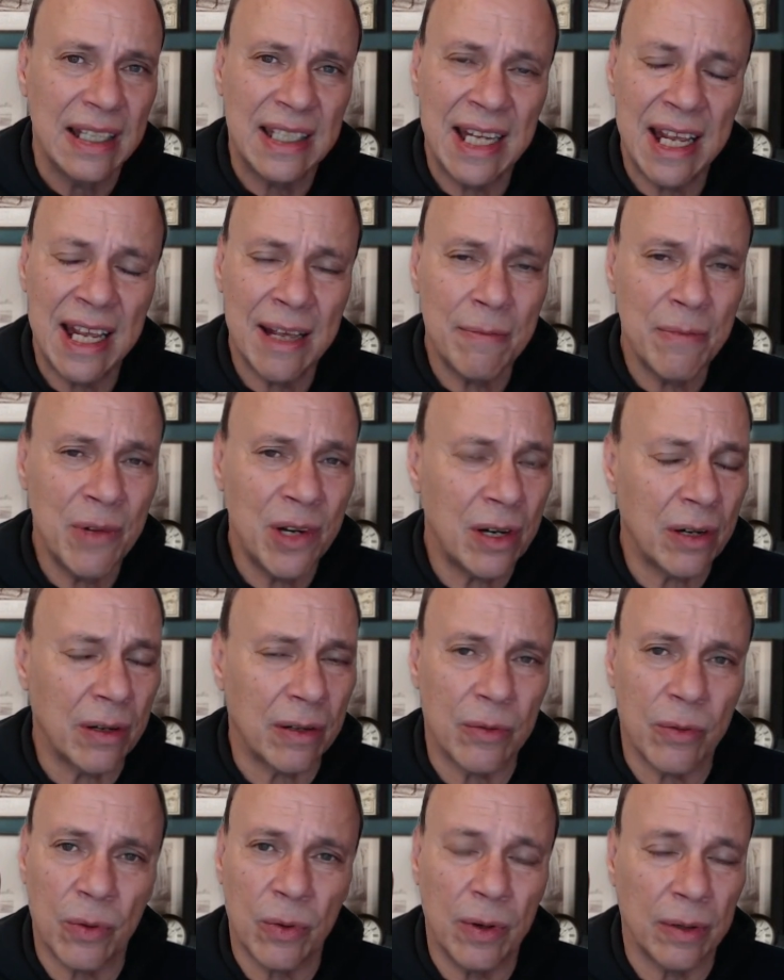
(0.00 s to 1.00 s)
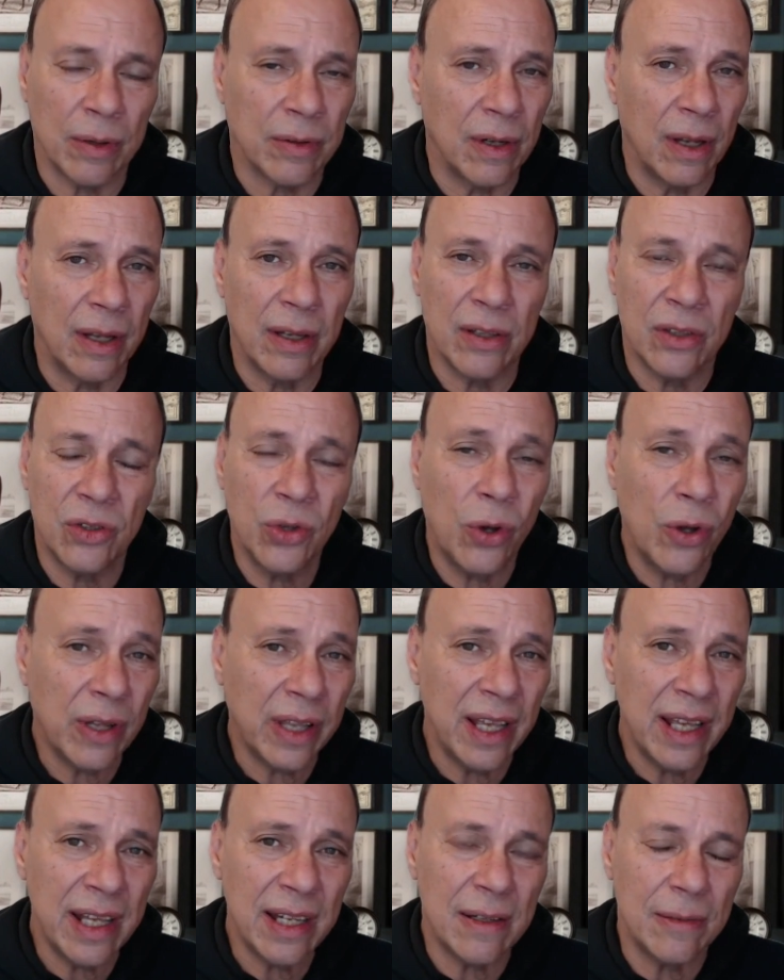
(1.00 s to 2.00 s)
Damn near
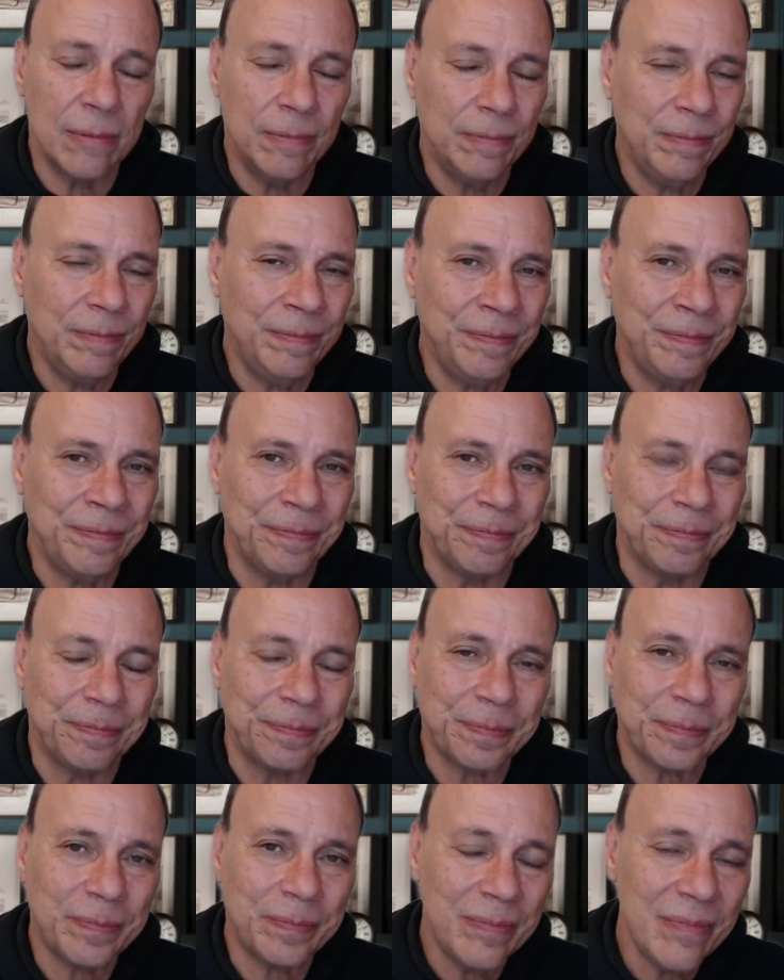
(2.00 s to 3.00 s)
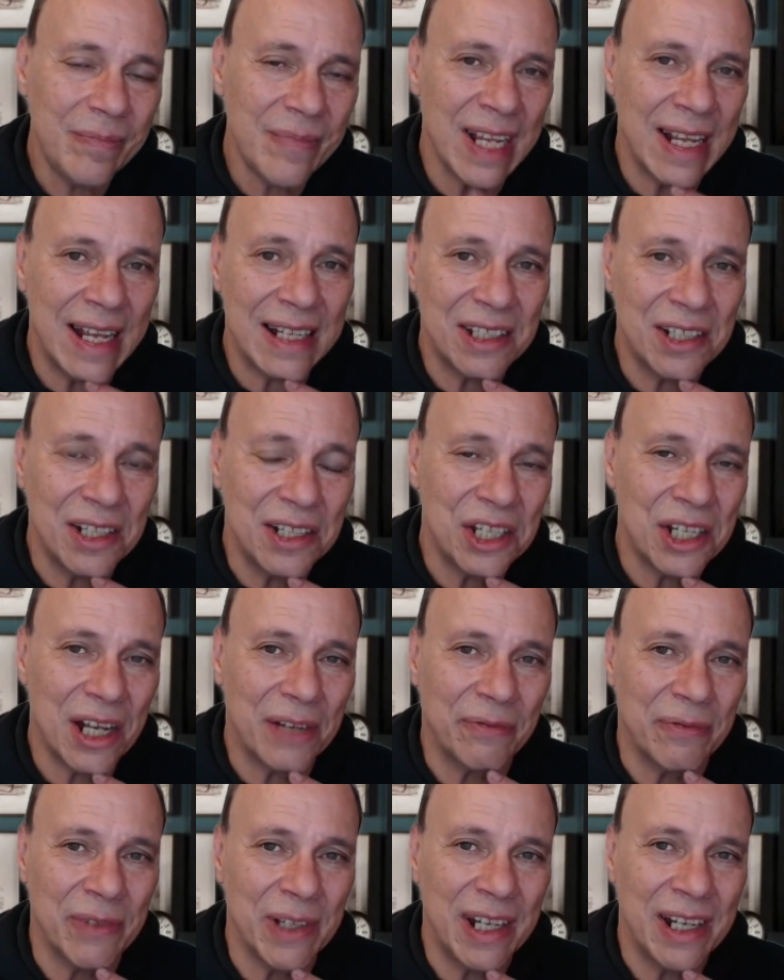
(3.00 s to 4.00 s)
took it. I actually
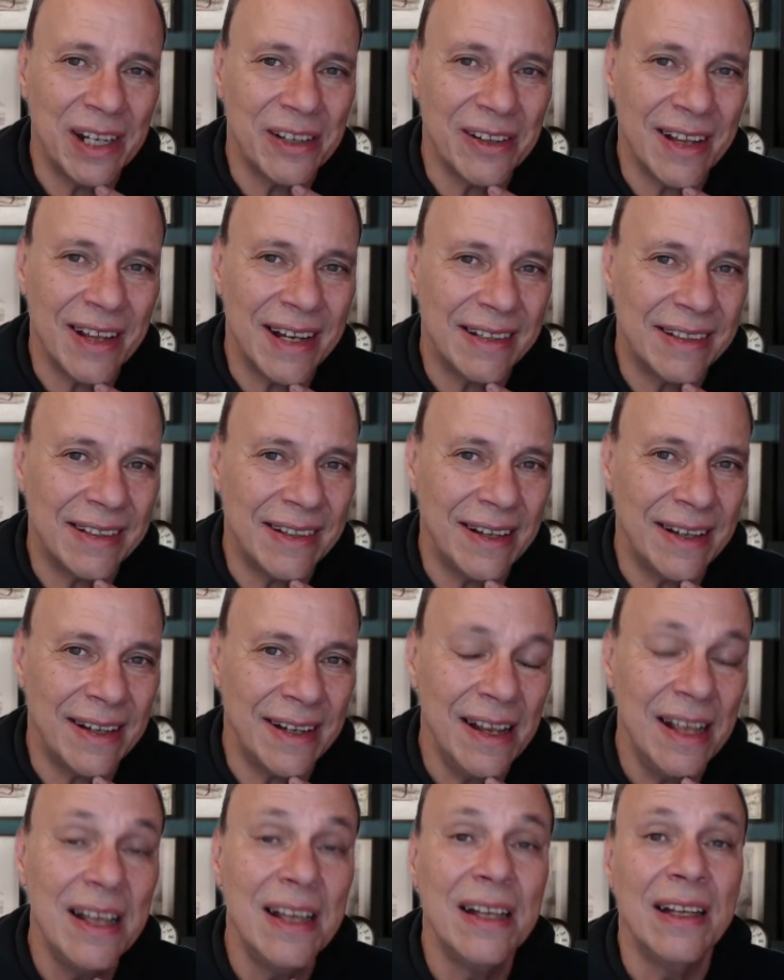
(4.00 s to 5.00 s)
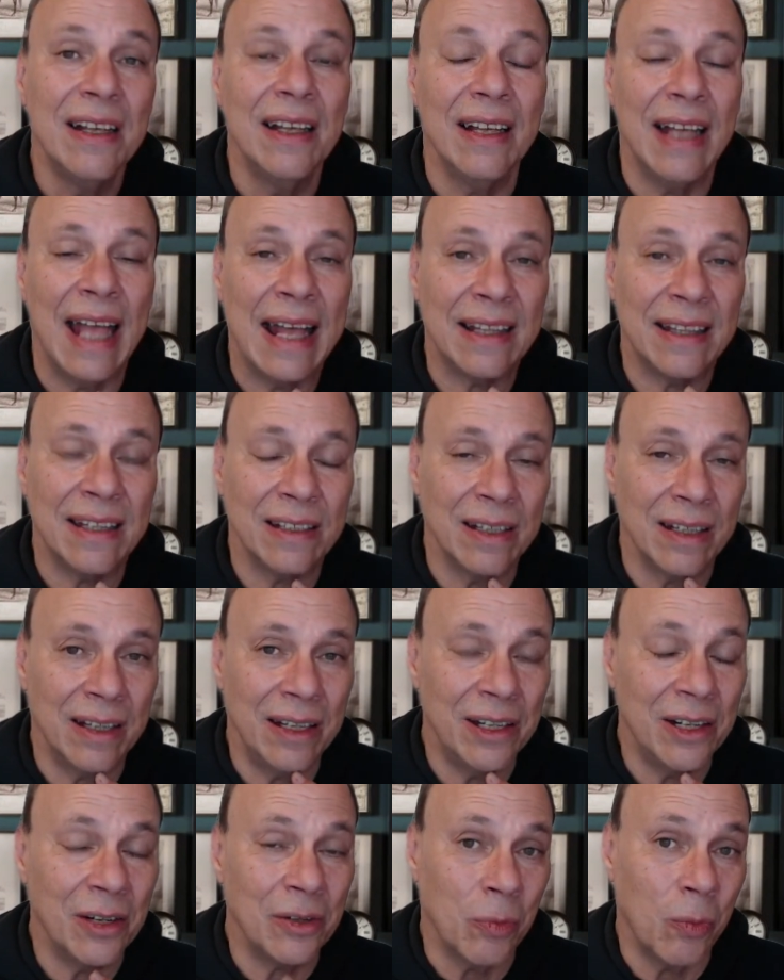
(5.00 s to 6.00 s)
shot video that day at
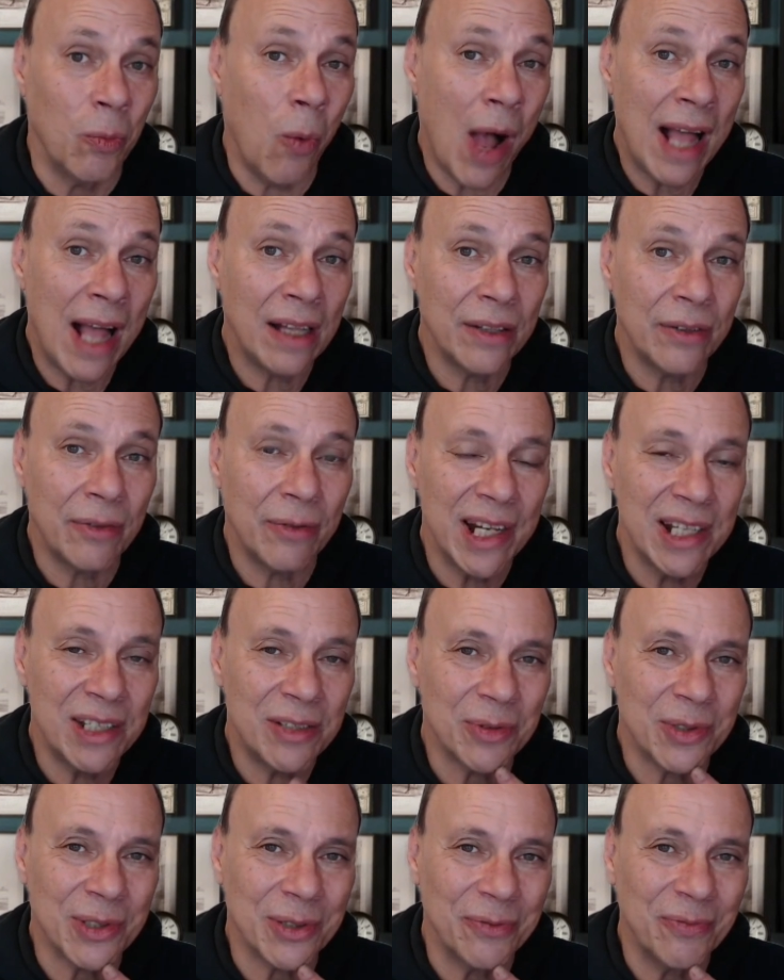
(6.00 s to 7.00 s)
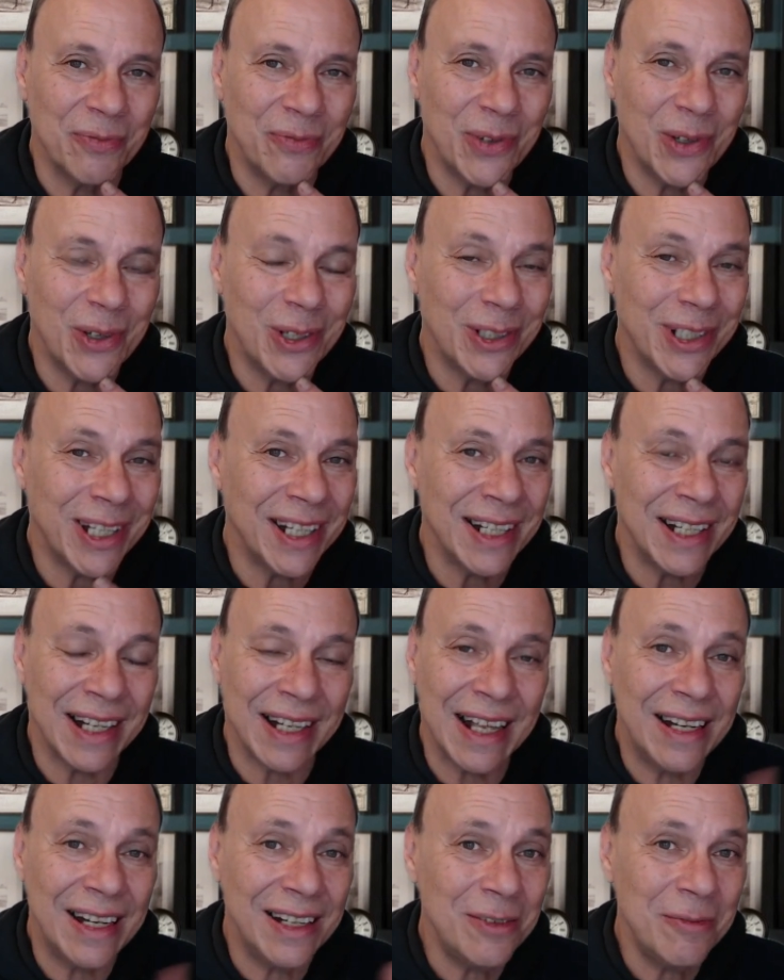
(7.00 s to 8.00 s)
the, while the race was unfolding.
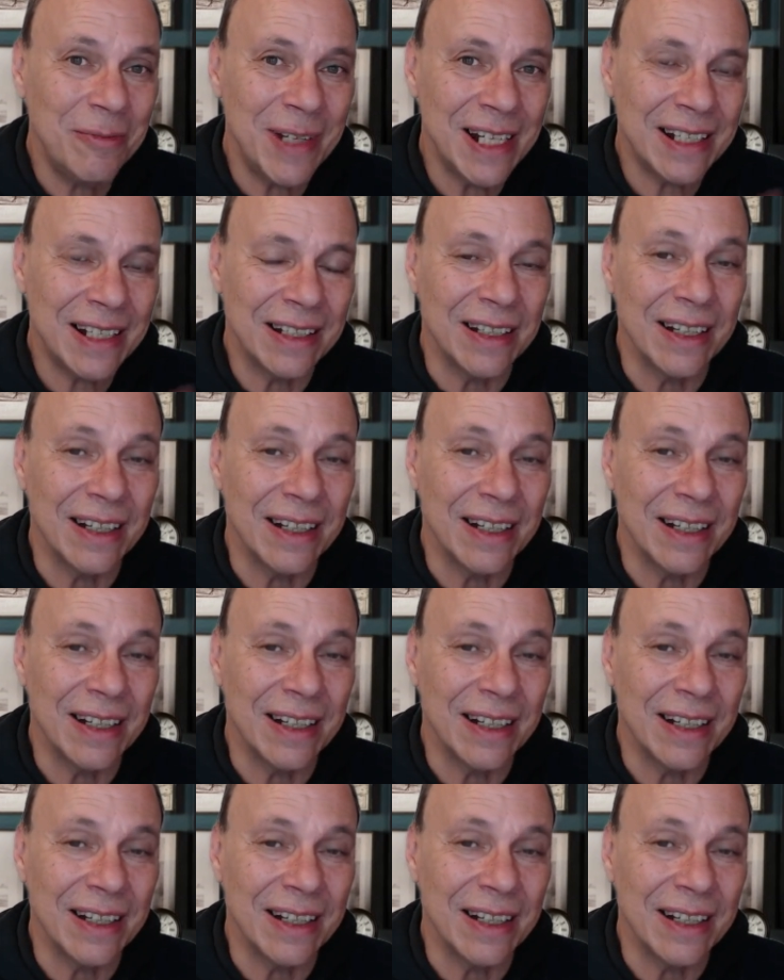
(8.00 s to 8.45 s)
I got to go back